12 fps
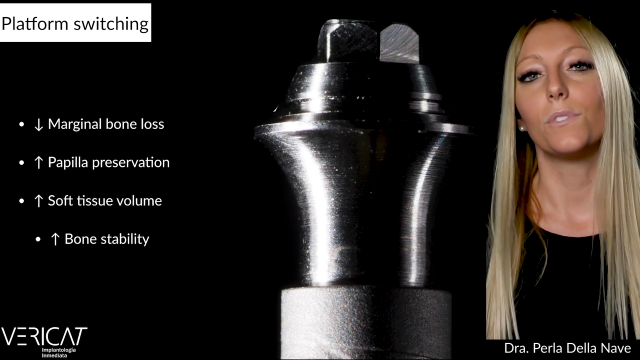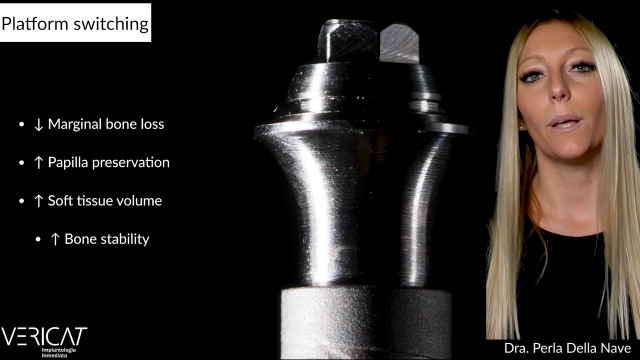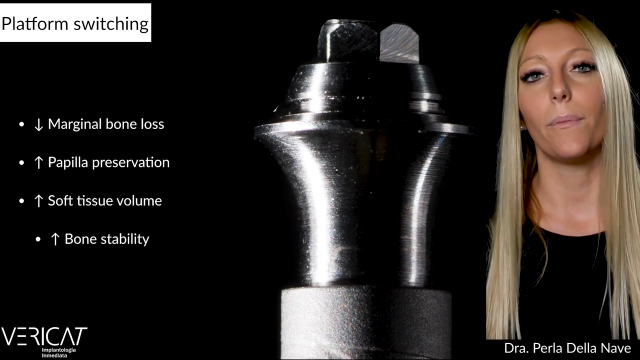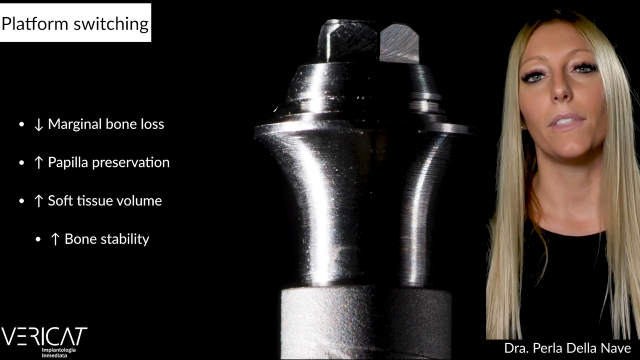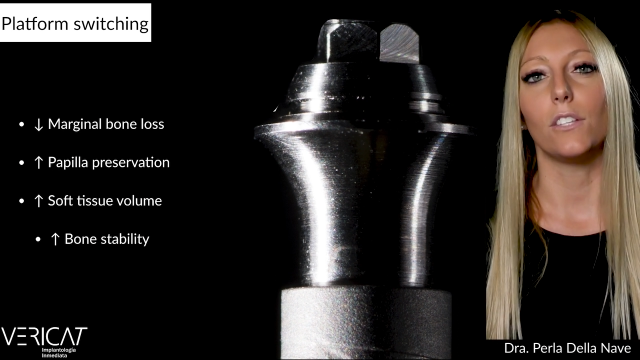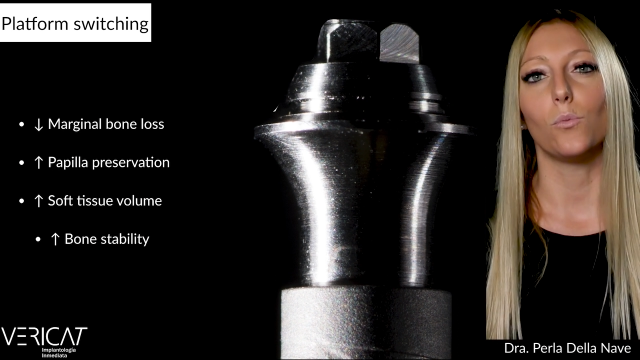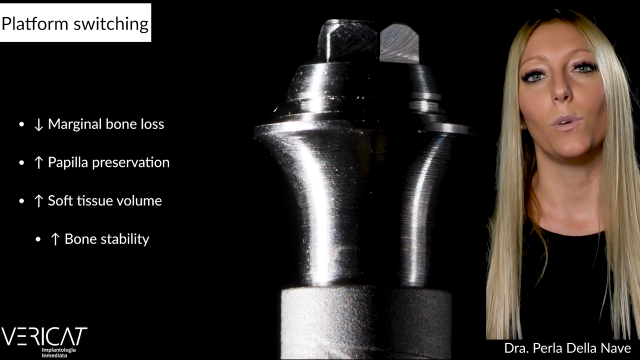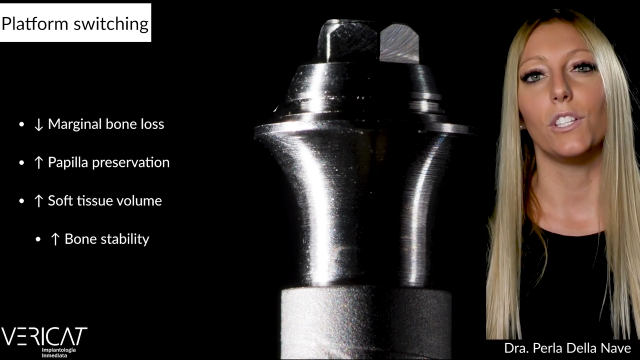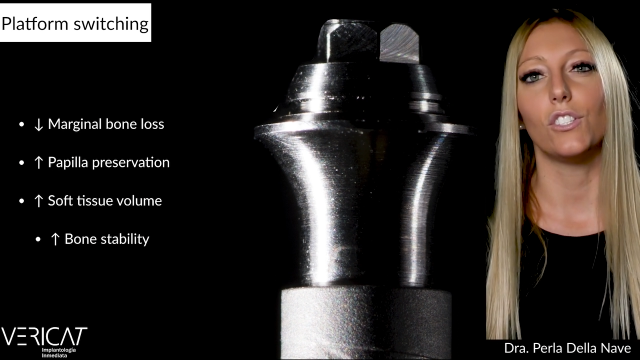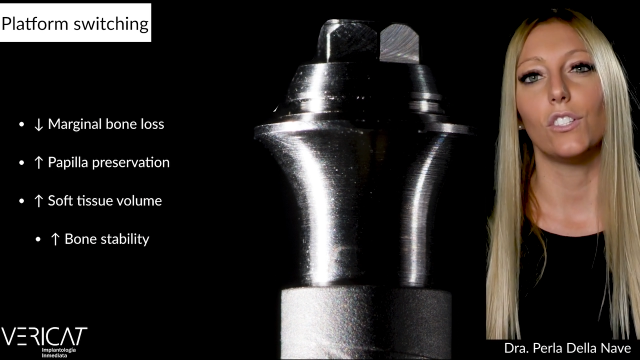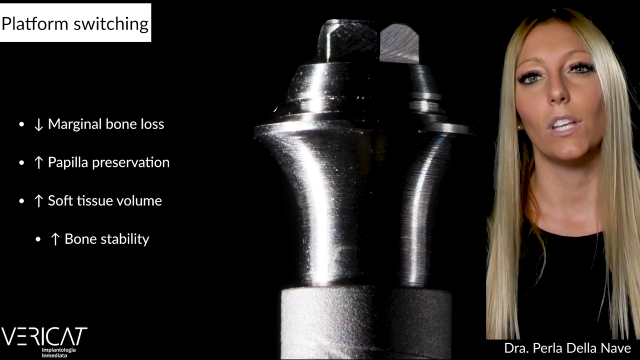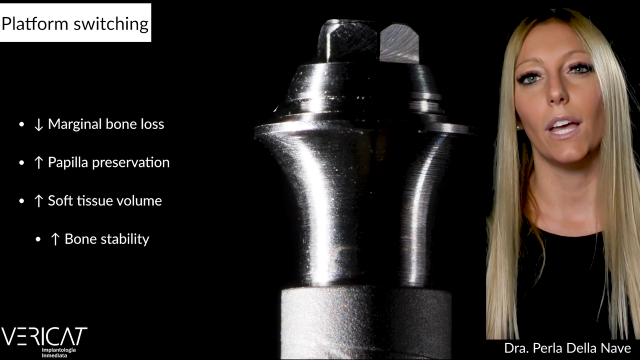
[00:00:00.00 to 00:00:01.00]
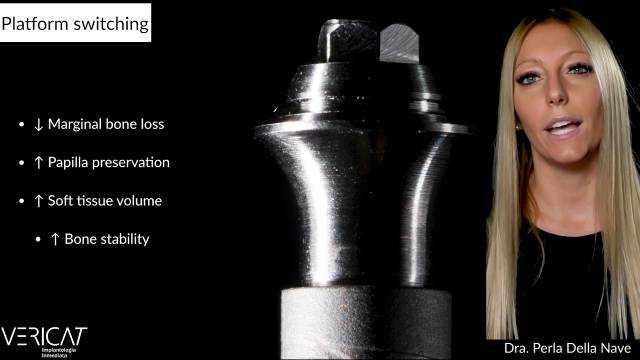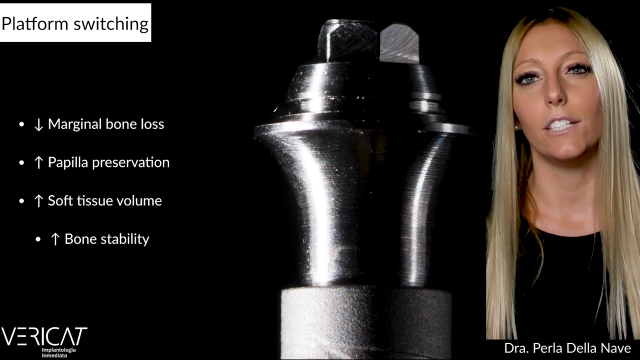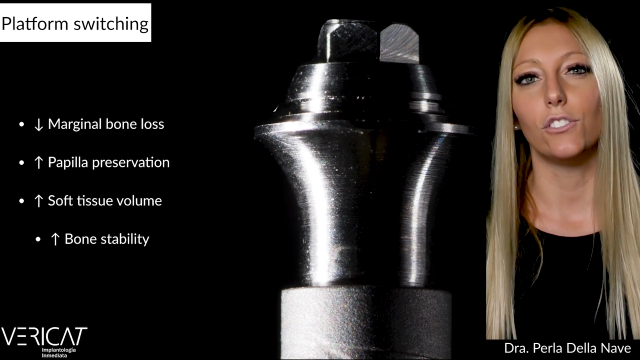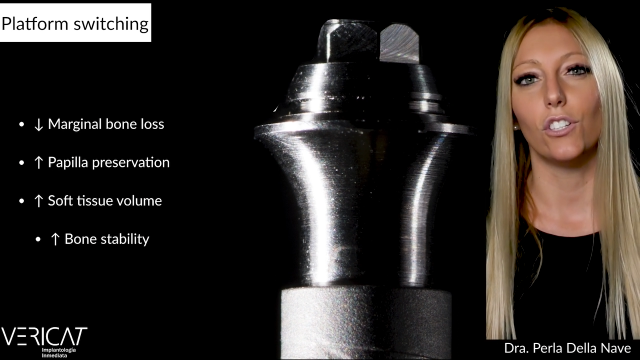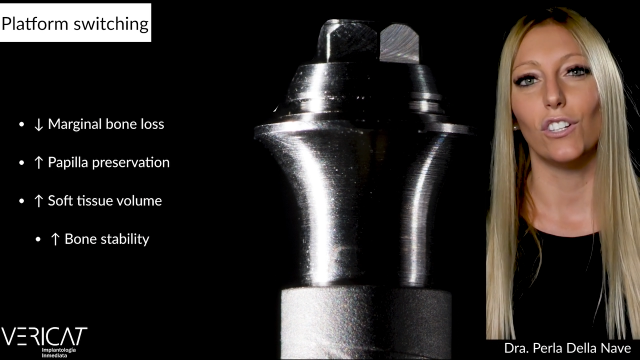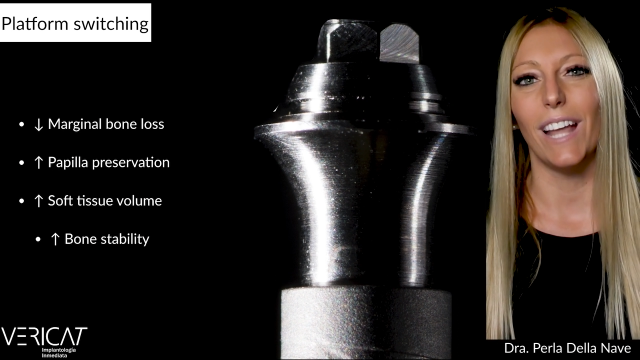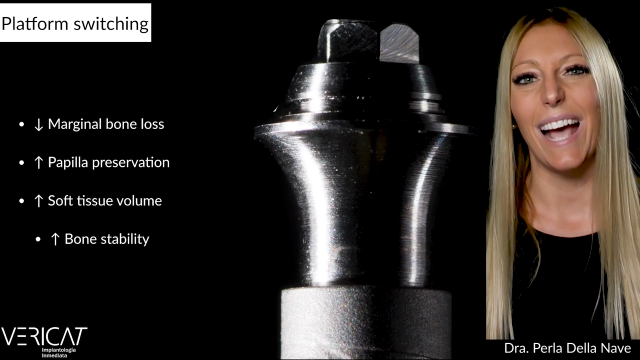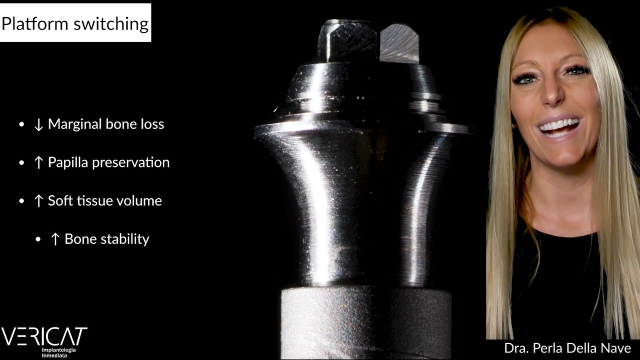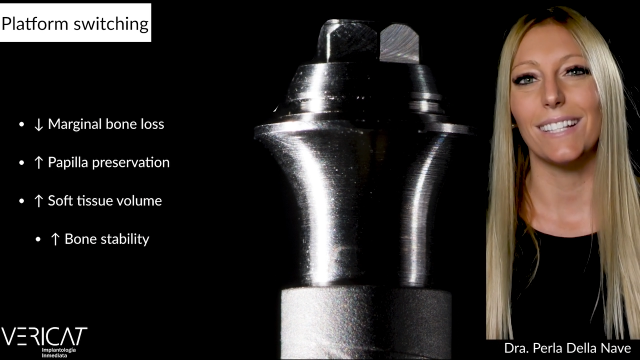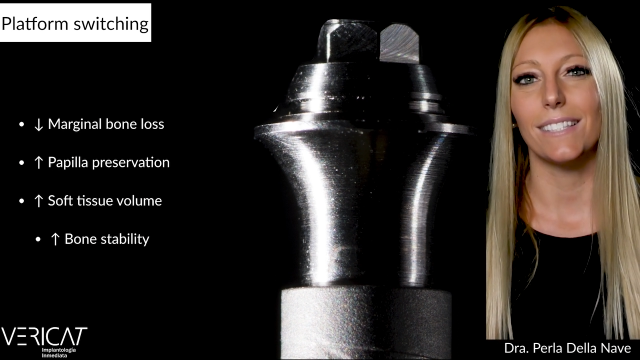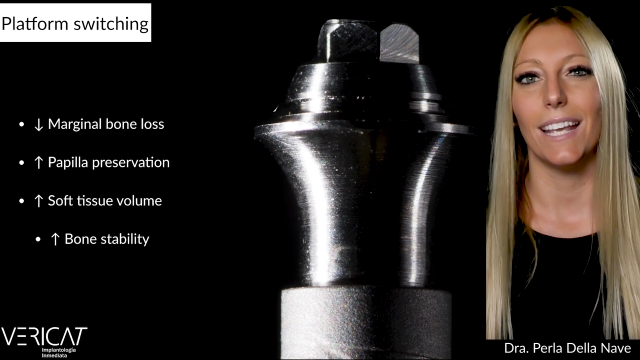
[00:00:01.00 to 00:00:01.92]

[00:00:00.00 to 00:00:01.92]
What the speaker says: something which in turn acts